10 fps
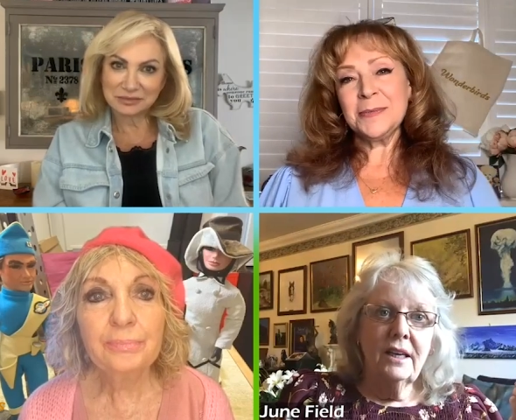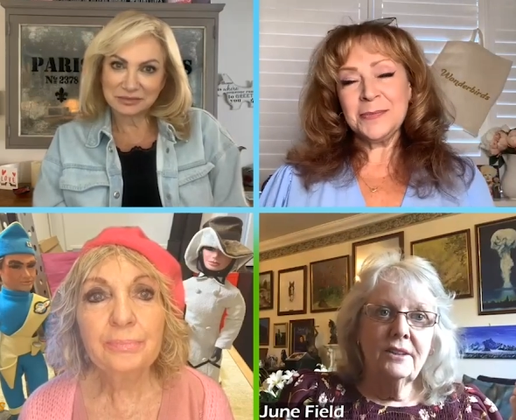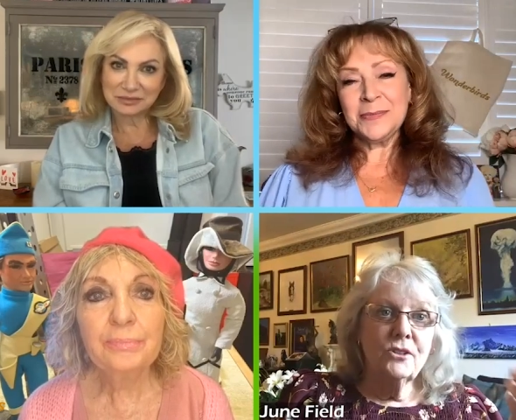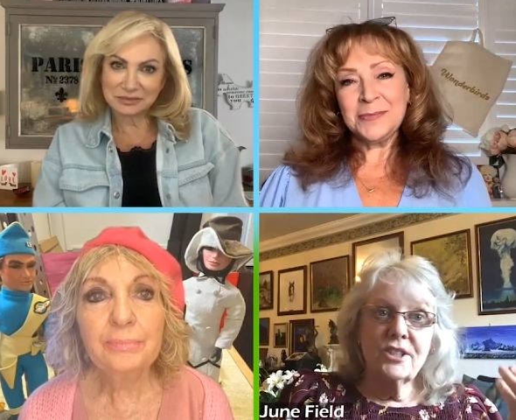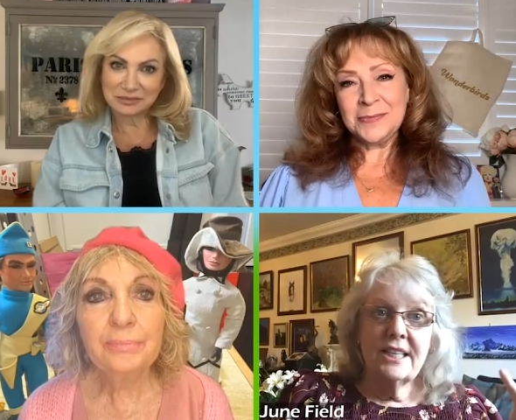
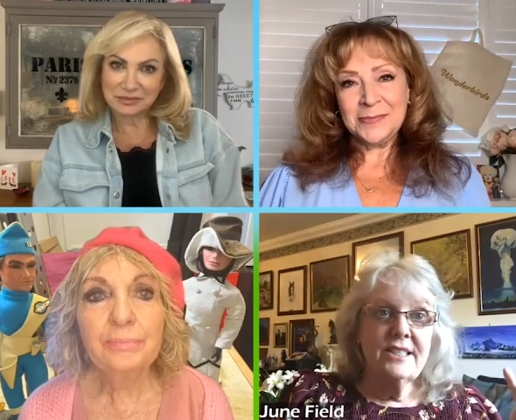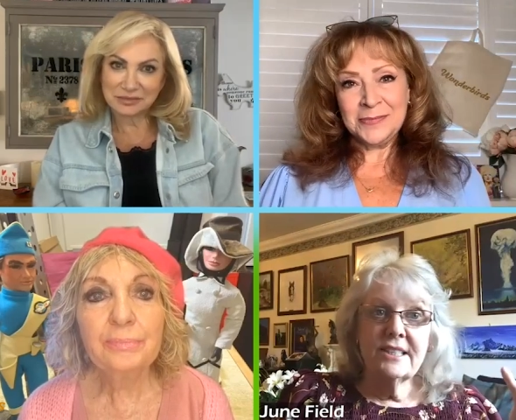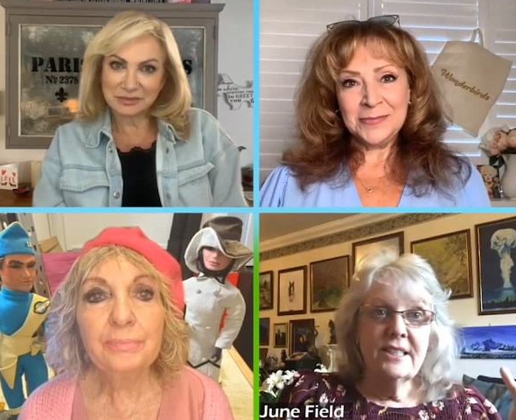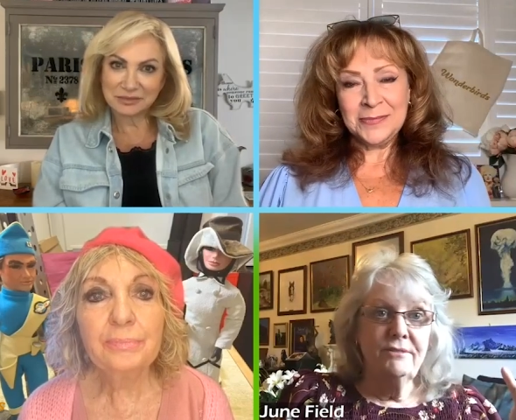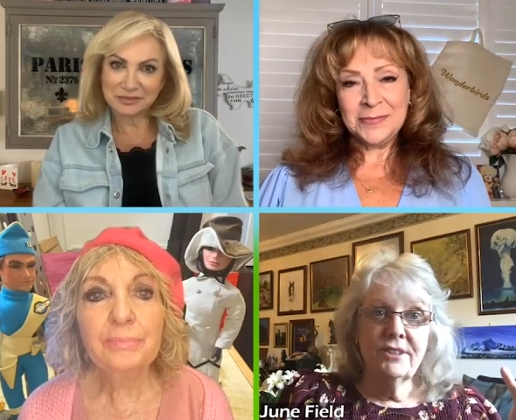Speaker 1: your
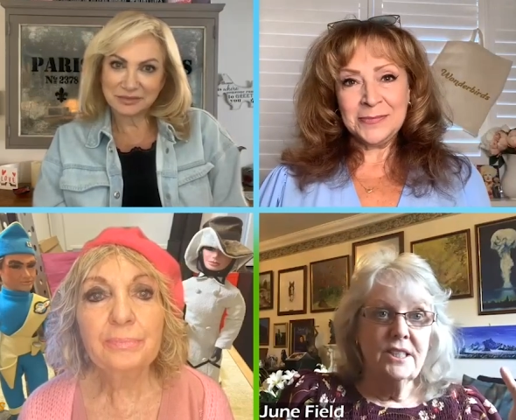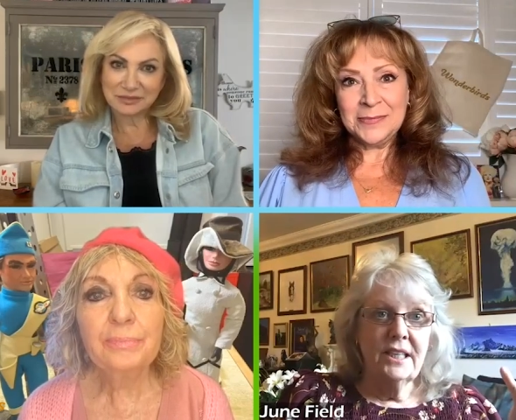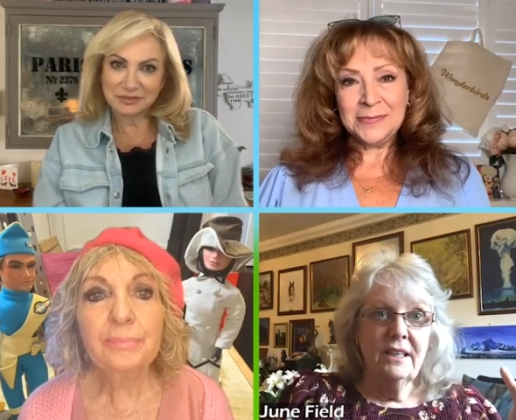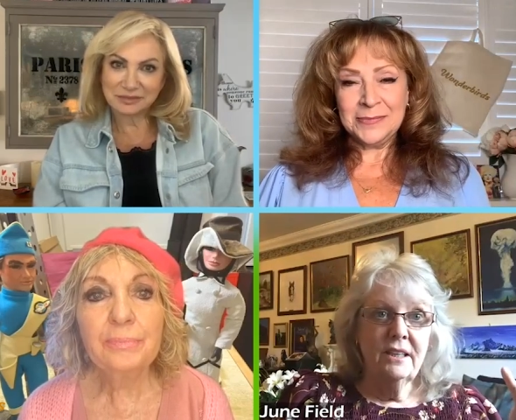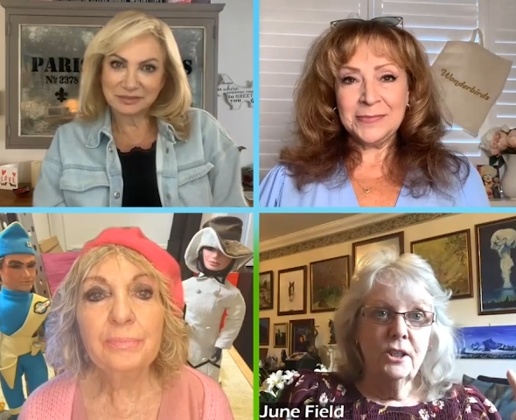
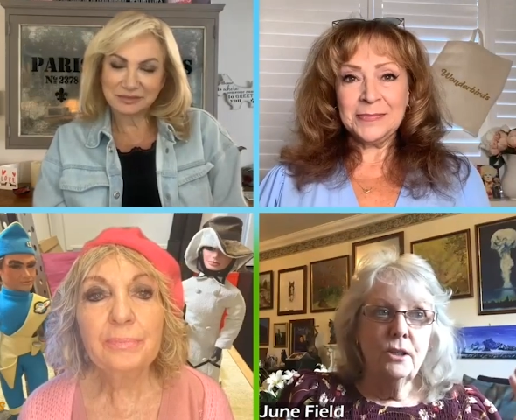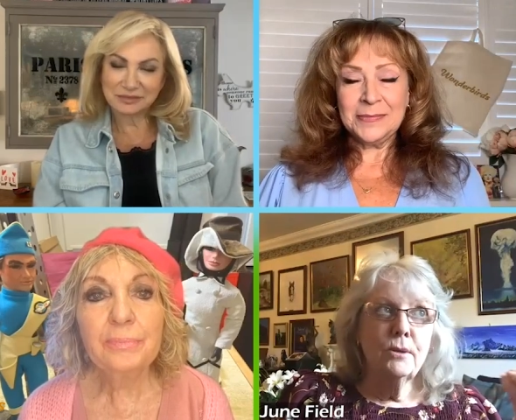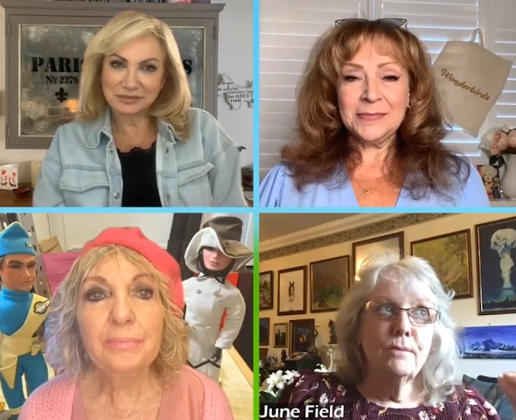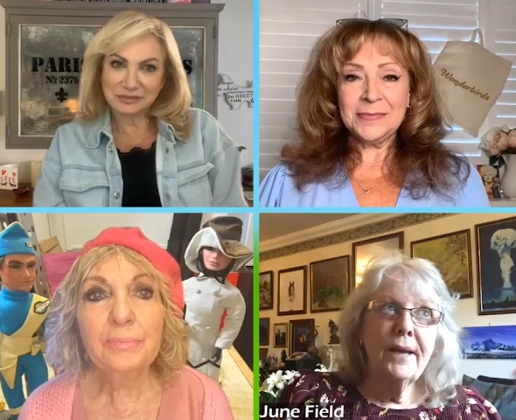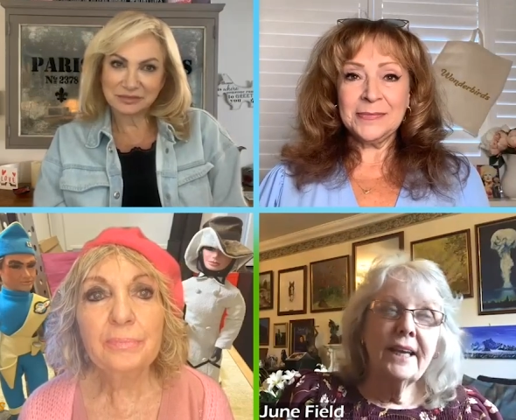sensitivity, you
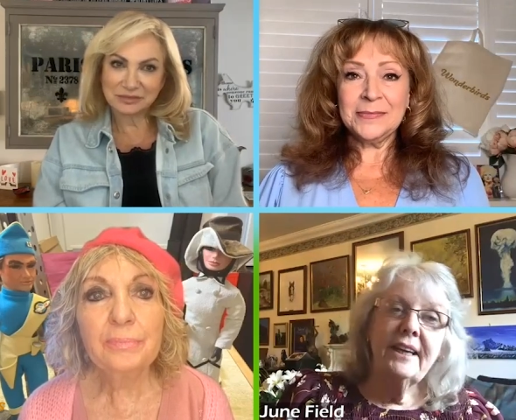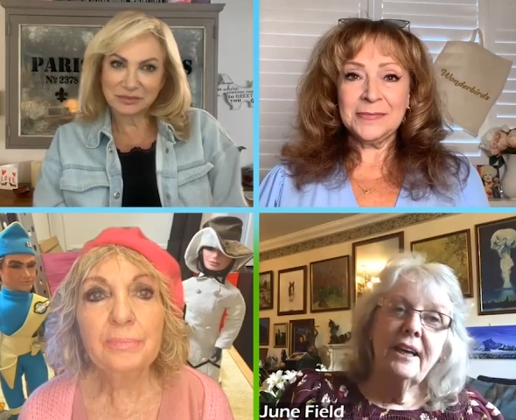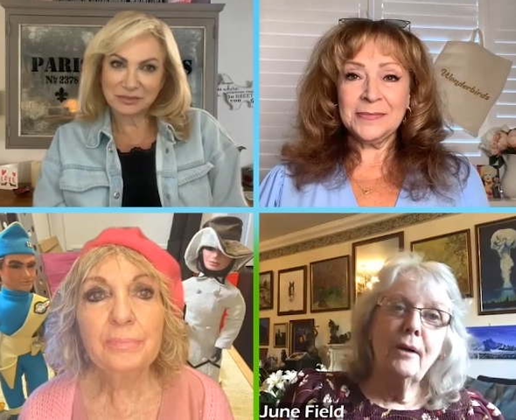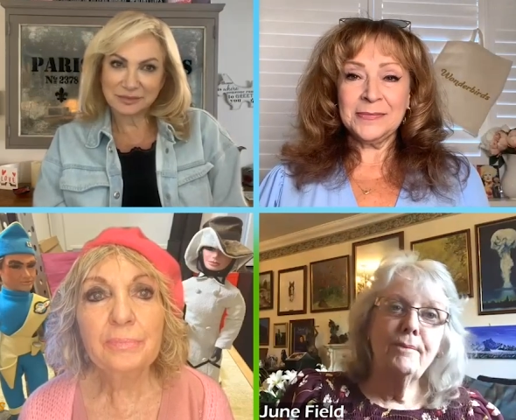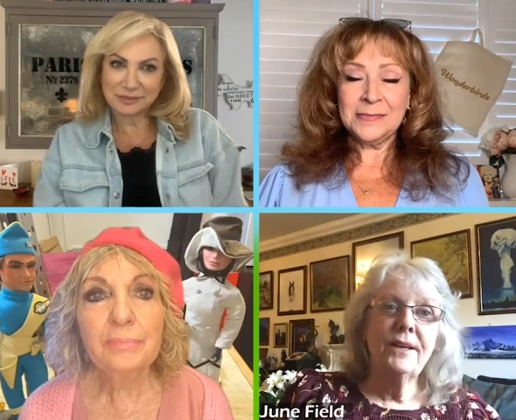would pick it
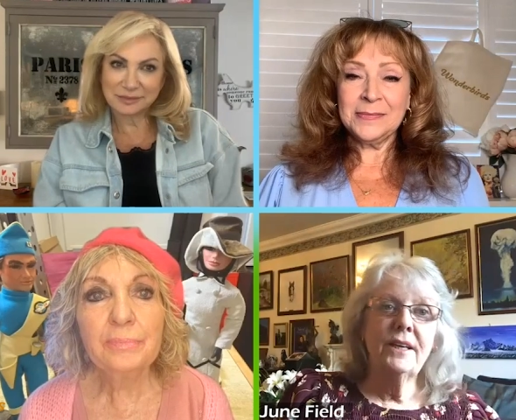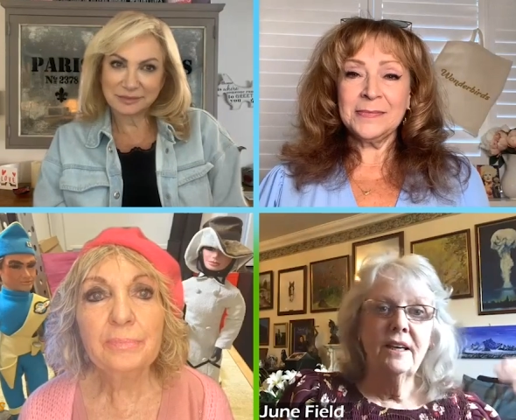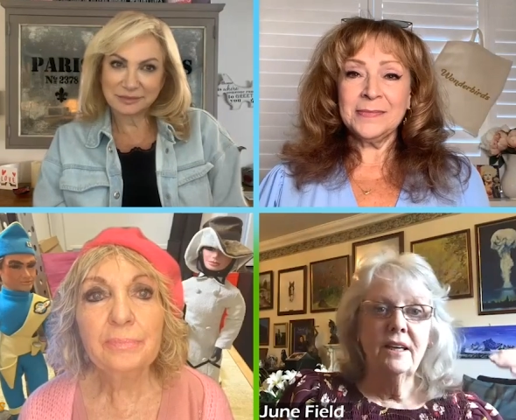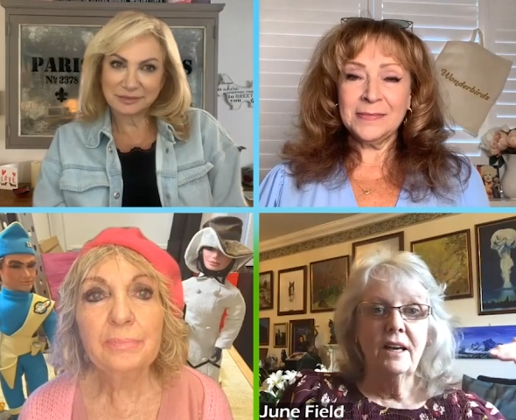up in a